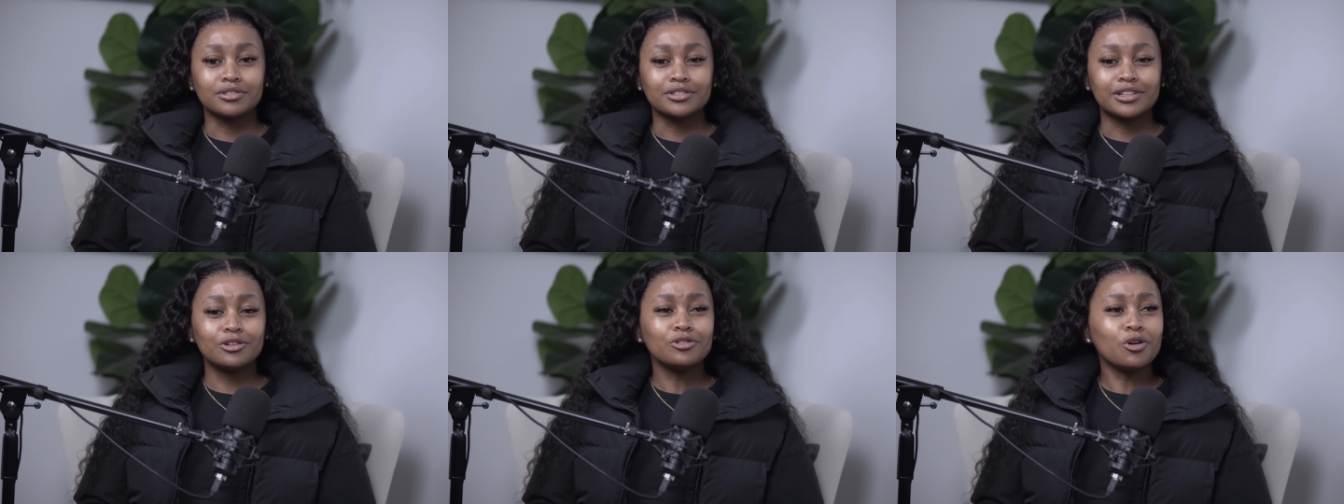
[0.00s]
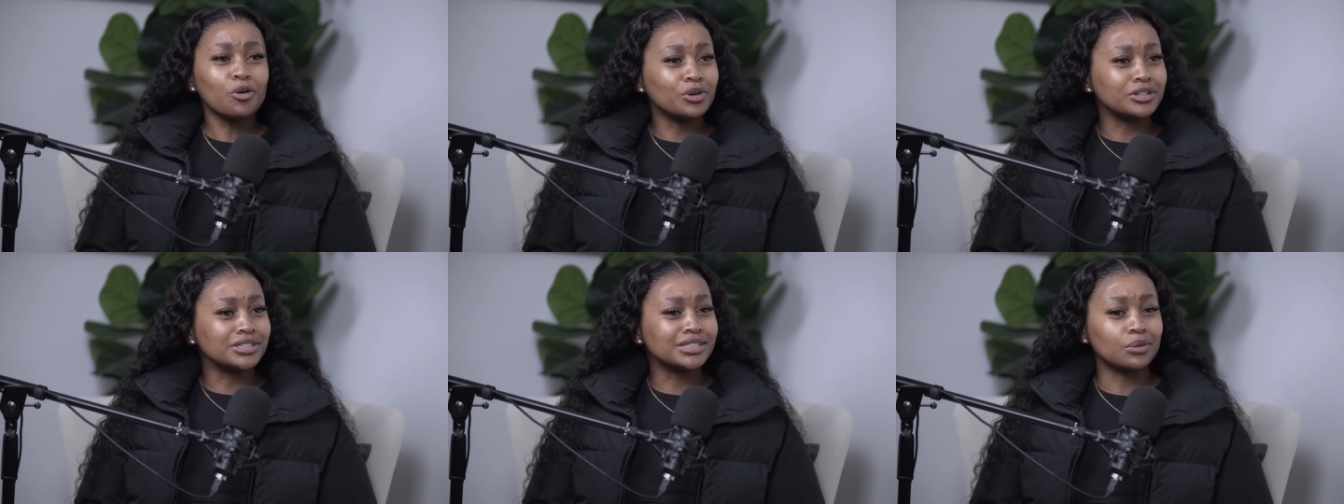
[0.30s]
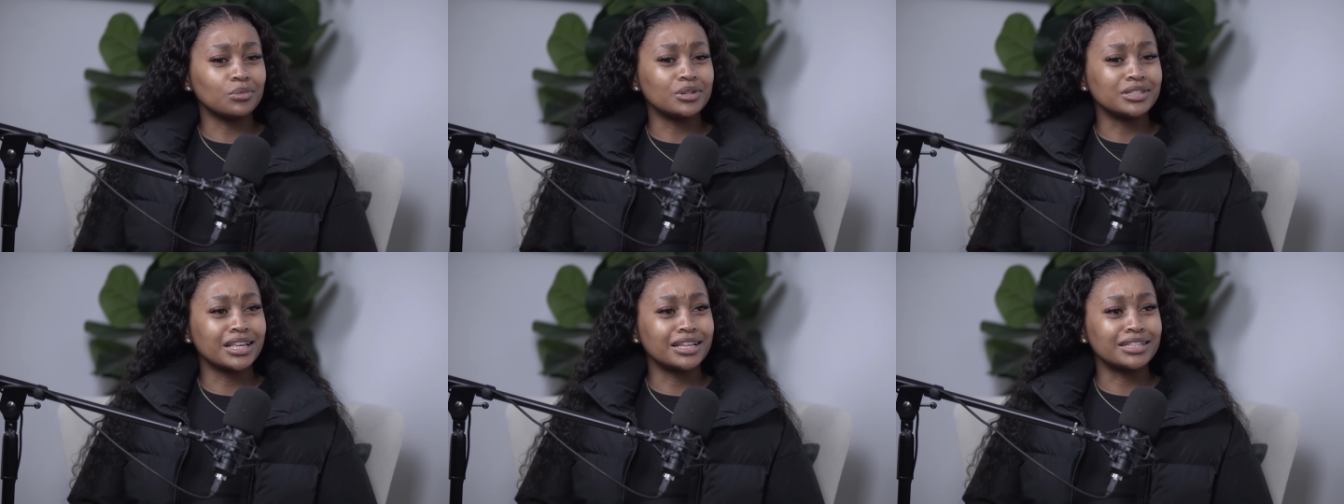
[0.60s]
you know when
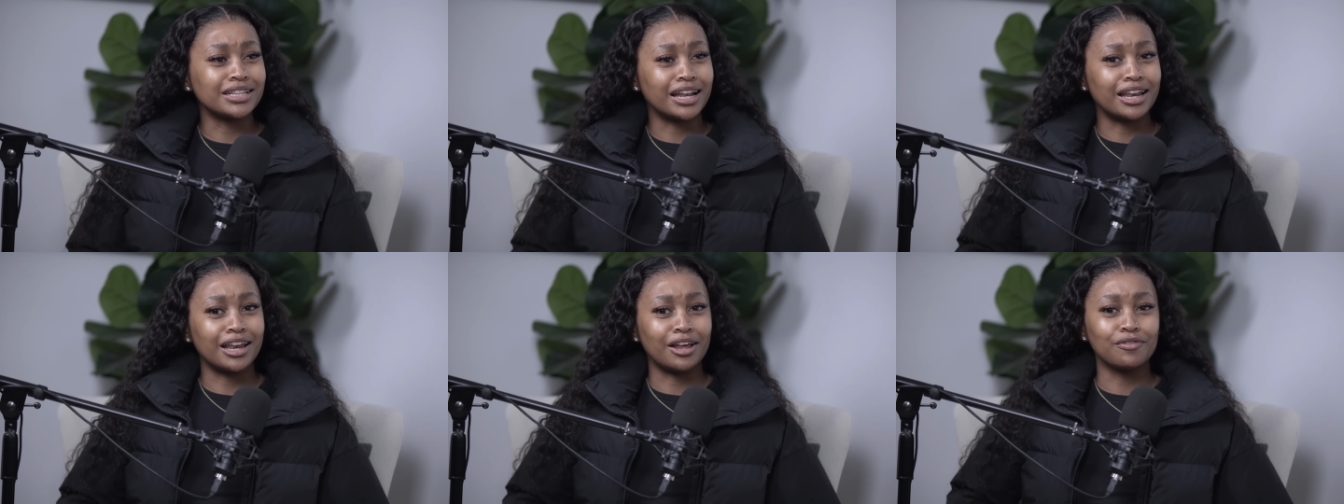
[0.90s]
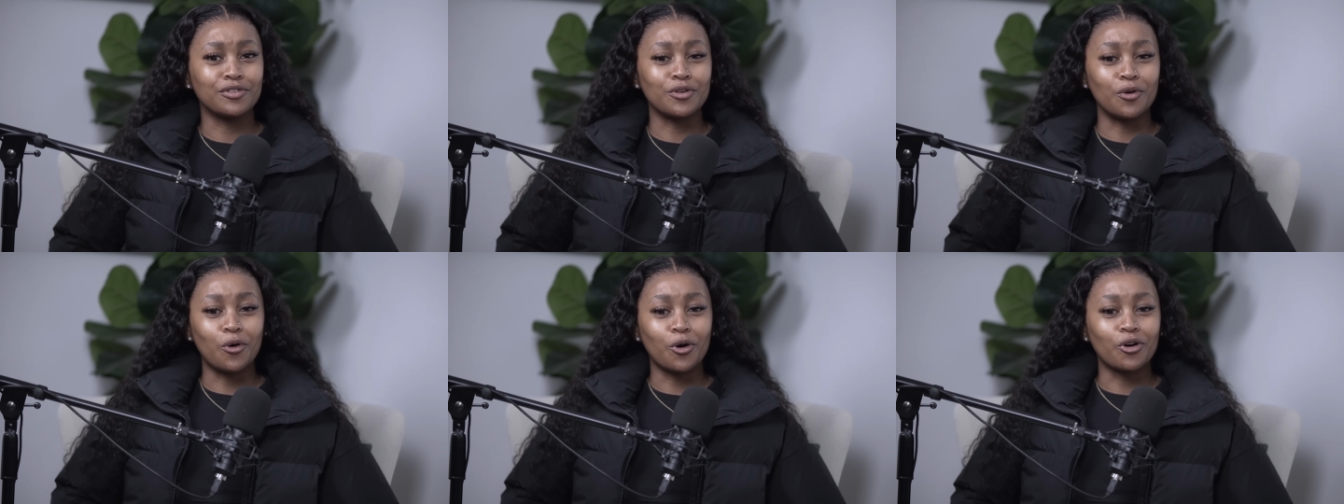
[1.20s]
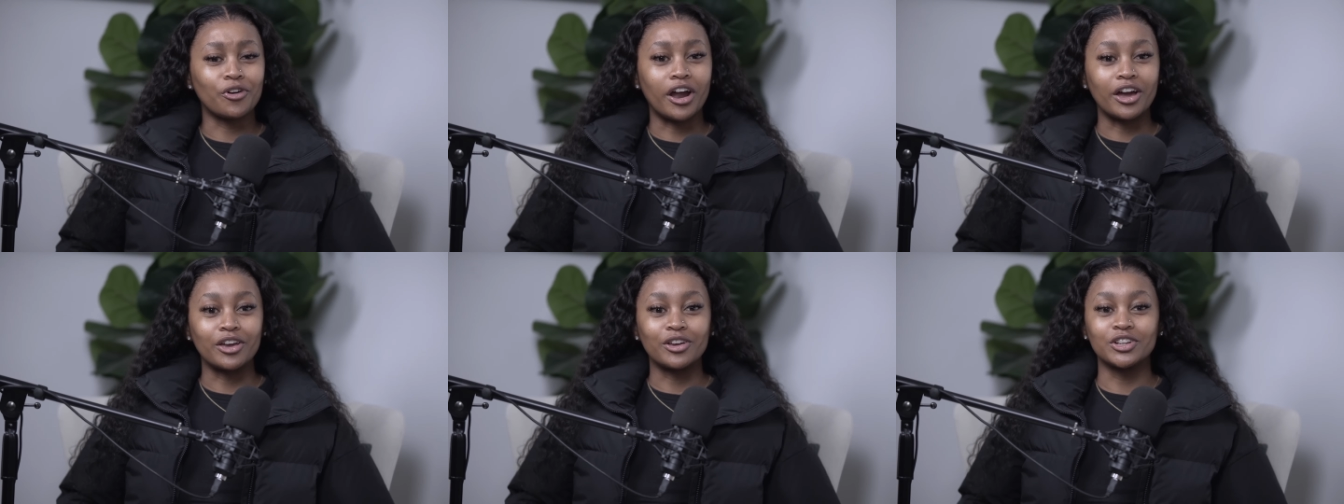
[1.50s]
someone says I love your
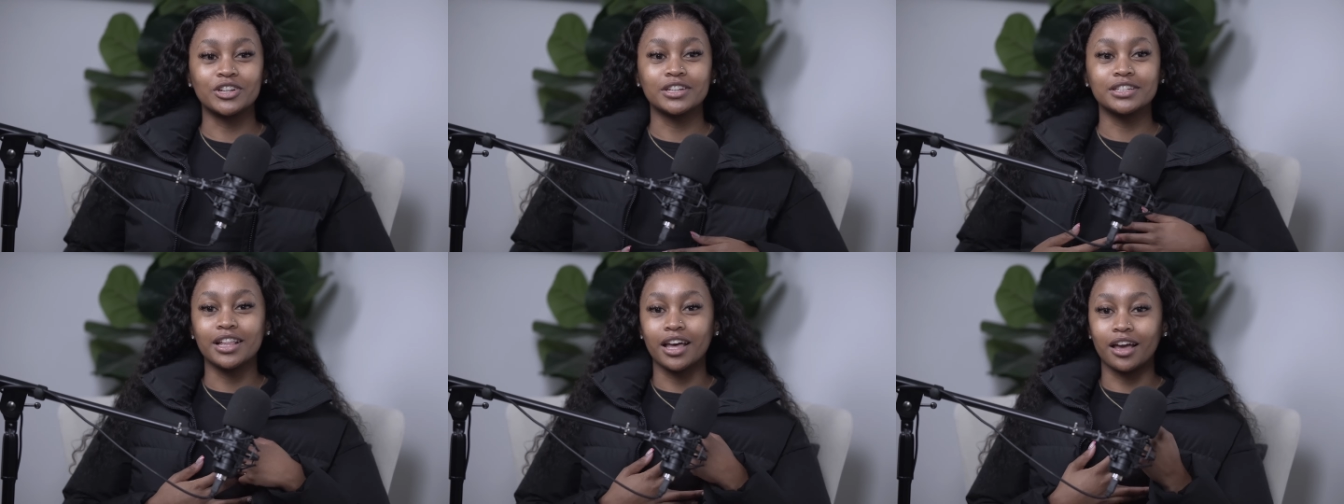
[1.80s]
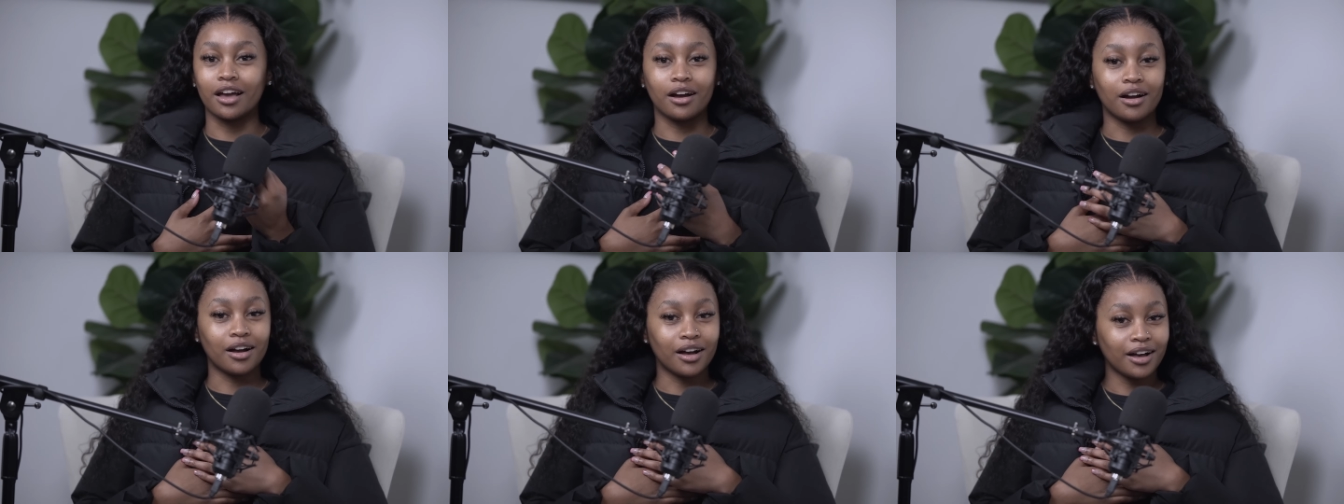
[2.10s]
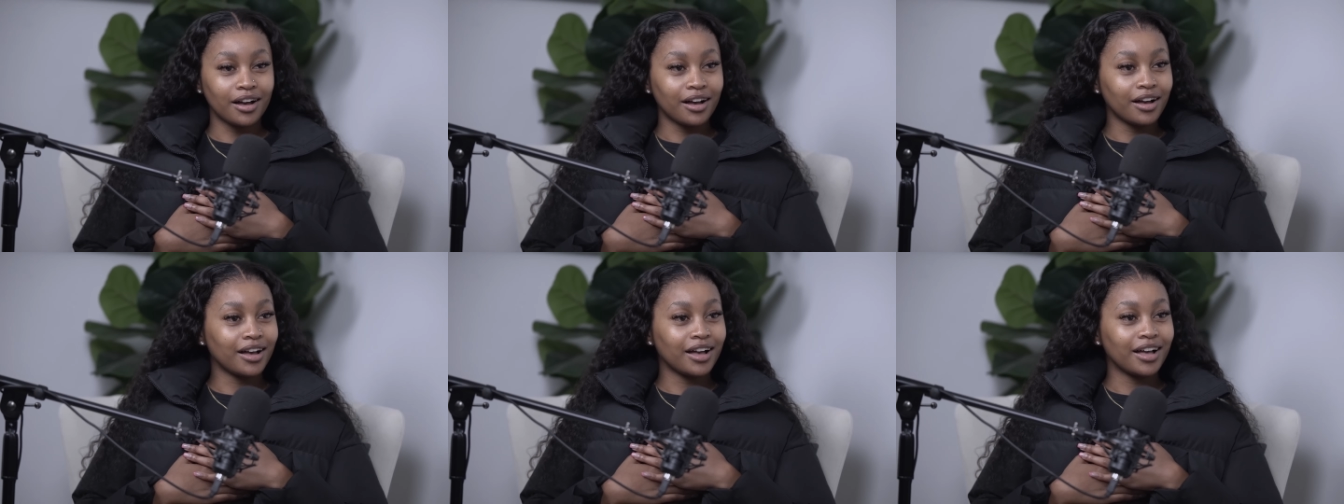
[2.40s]
aura, you're just like,
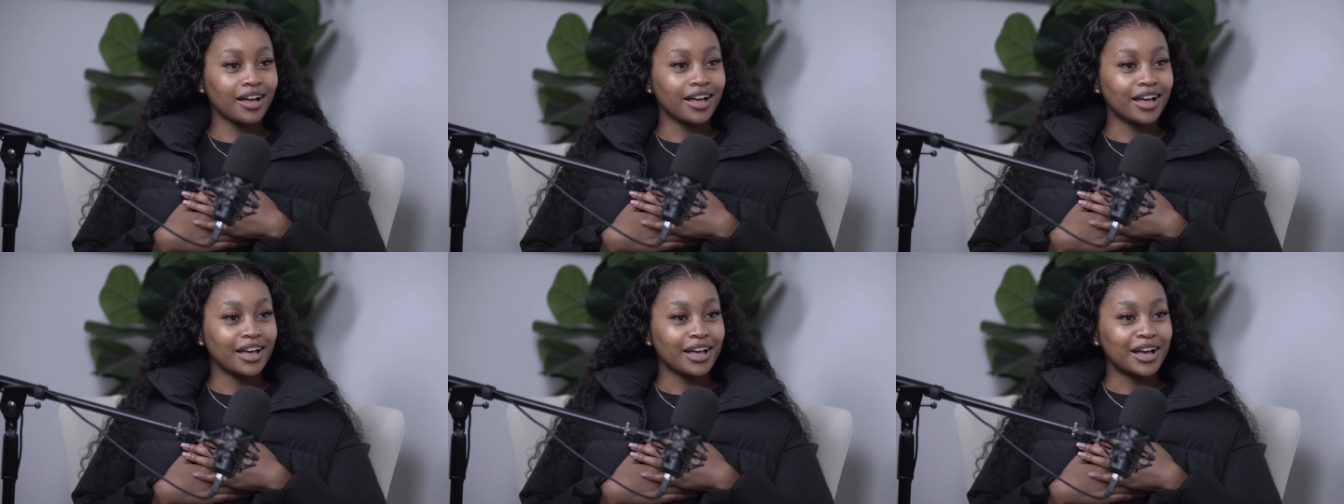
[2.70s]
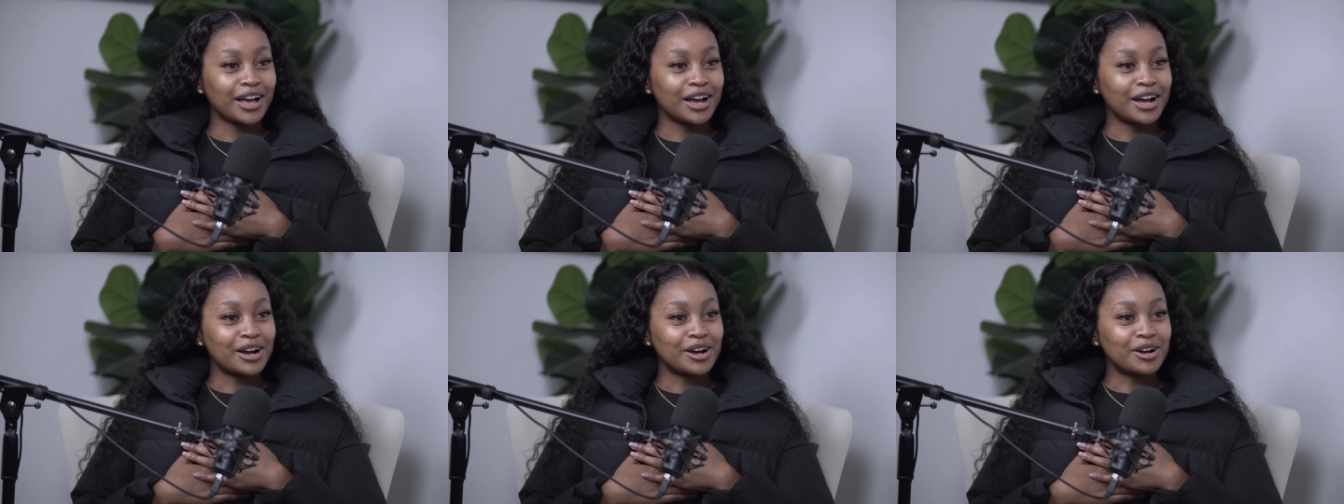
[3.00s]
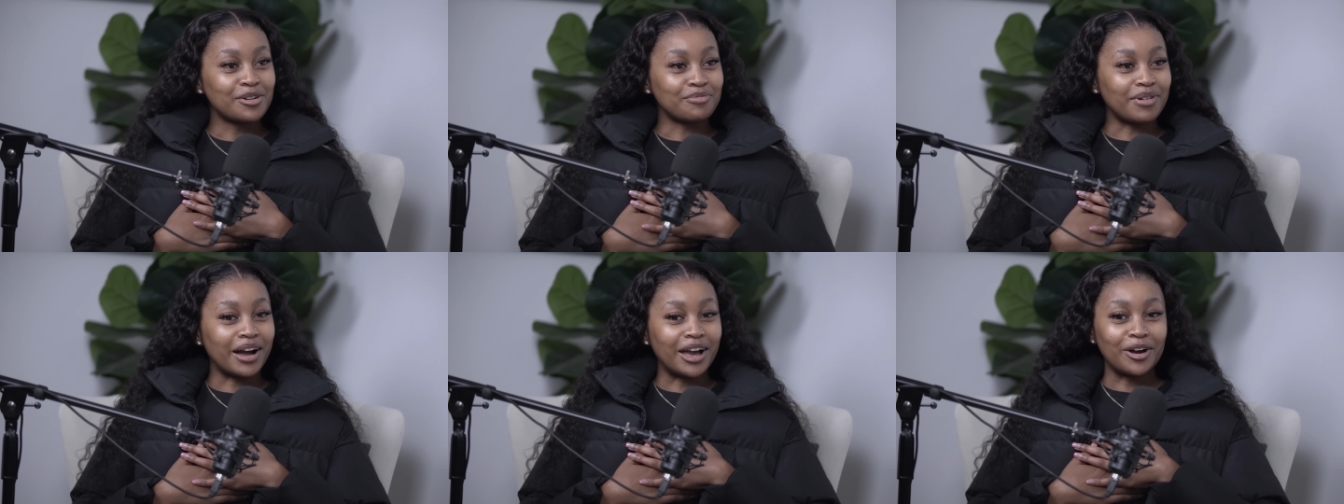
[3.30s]
you don't even know
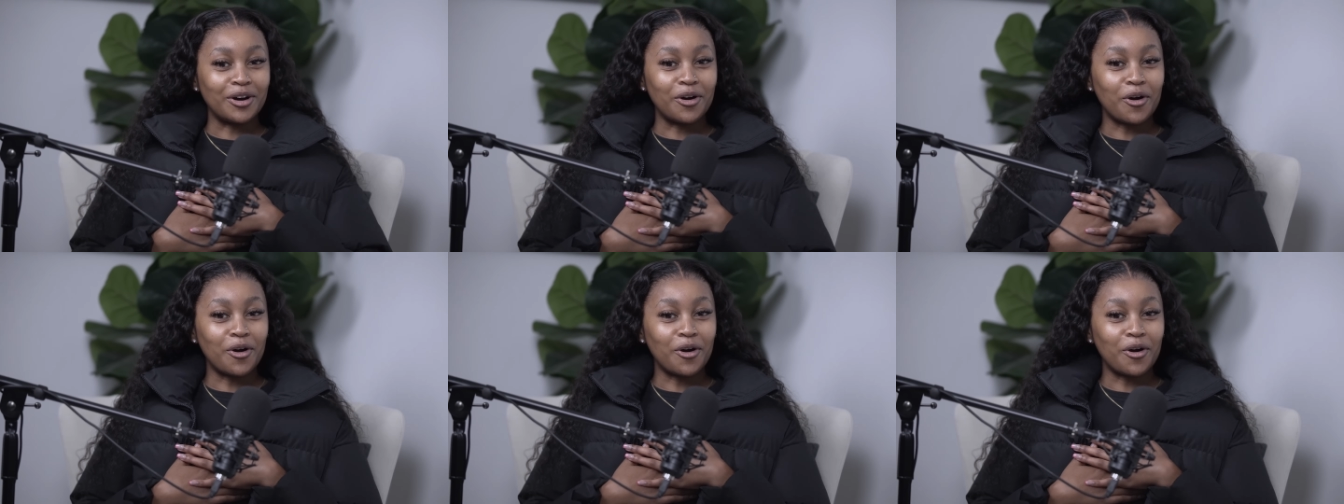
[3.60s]
me. My